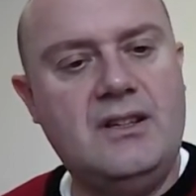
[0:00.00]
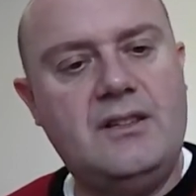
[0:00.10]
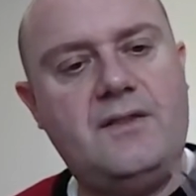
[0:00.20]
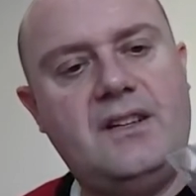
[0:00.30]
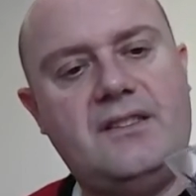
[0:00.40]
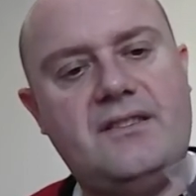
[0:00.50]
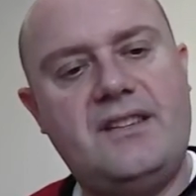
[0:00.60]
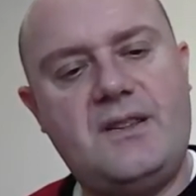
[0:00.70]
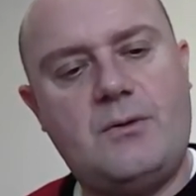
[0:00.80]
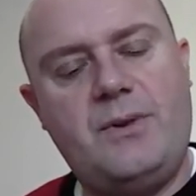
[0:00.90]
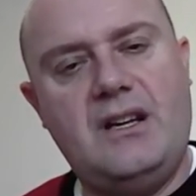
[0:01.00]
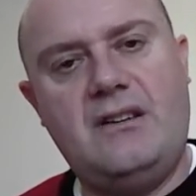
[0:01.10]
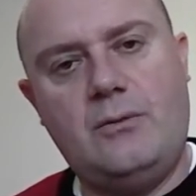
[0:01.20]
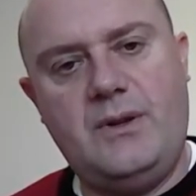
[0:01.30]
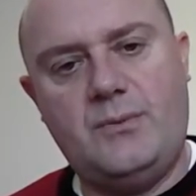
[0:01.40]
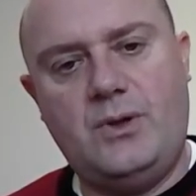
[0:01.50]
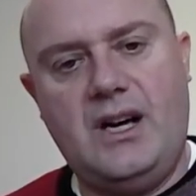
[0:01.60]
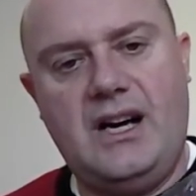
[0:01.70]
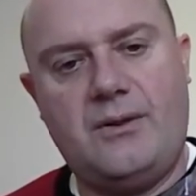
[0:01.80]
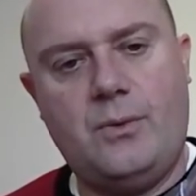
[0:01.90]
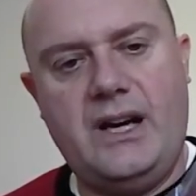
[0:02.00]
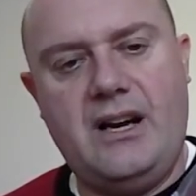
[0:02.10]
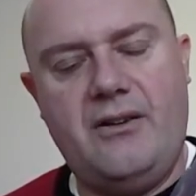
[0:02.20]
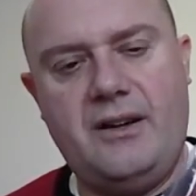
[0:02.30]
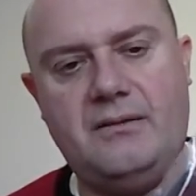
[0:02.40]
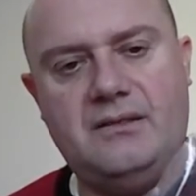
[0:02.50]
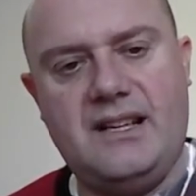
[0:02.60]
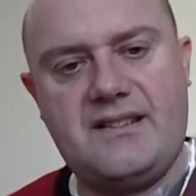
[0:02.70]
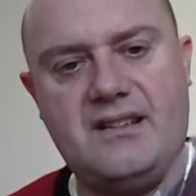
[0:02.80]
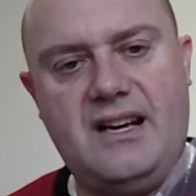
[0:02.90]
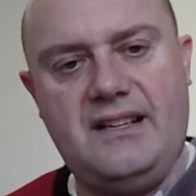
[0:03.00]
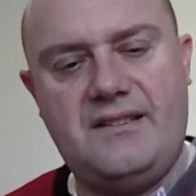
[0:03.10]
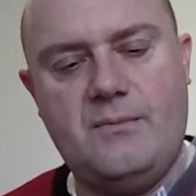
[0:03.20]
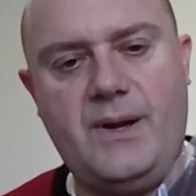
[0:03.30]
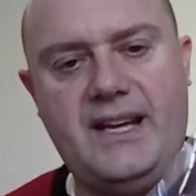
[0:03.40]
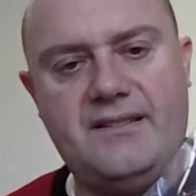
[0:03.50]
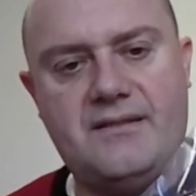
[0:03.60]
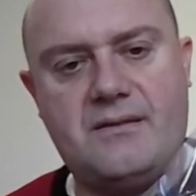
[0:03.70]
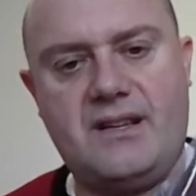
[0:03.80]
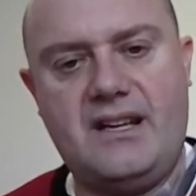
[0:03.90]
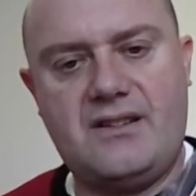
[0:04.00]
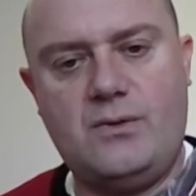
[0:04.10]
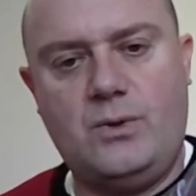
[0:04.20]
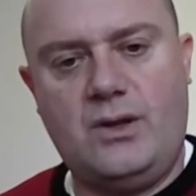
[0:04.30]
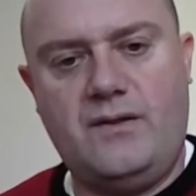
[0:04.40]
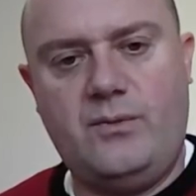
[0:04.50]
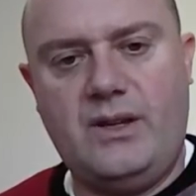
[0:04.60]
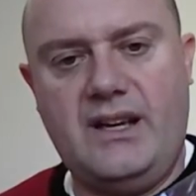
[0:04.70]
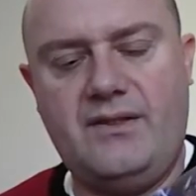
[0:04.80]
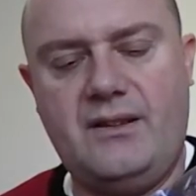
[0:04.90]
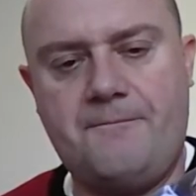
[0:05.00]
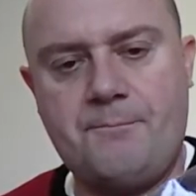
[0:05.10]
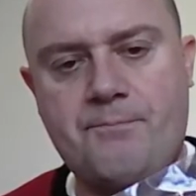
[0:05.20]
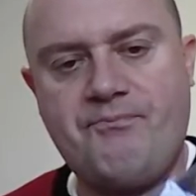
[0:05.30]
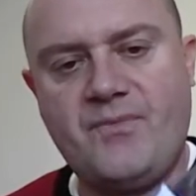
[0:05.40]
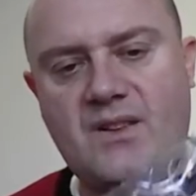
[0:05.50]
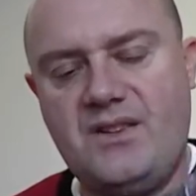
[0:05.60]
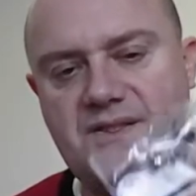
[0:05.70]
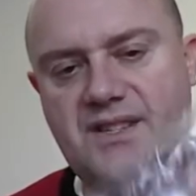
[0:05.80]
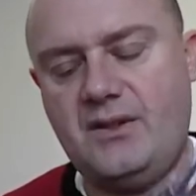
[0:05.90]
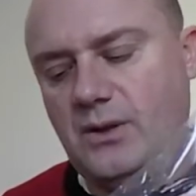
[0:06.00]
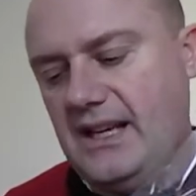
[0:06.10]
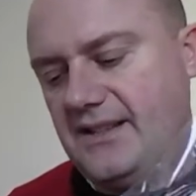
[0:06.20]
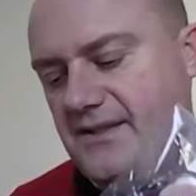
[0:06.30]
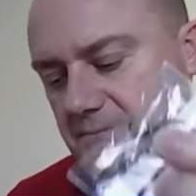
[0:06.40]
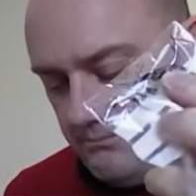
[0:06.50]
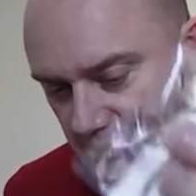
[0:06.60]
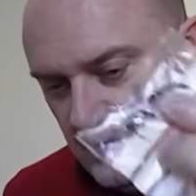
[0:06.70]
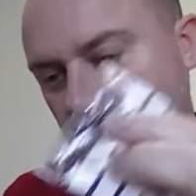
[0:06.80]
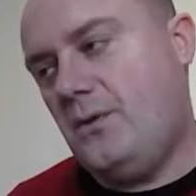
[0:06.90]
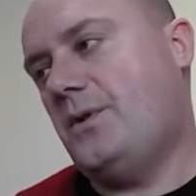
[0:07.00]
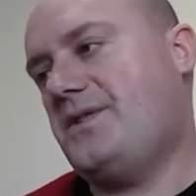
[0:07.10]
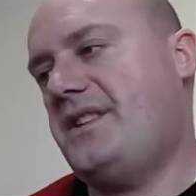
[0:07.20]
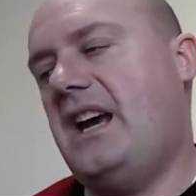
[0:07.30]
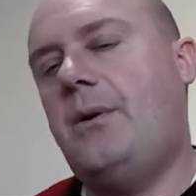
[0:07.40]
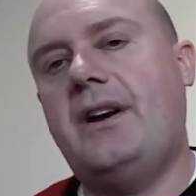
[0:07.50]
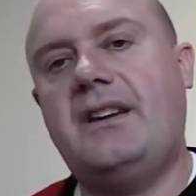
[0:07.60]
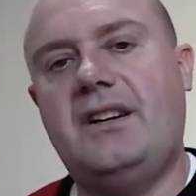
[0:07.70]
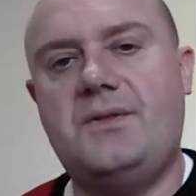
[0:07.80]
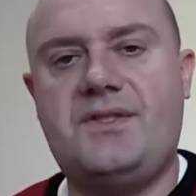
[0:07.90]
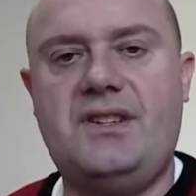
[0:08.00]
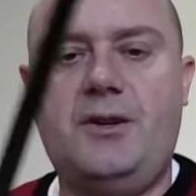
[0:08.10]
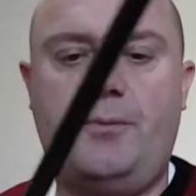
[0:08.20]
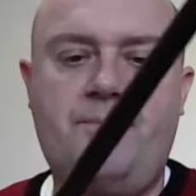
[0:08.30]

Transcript: figured that these would be a little bit more hard wearing, less likely to bend, get torn off, whatever, than the single legs. We'll see how I go. So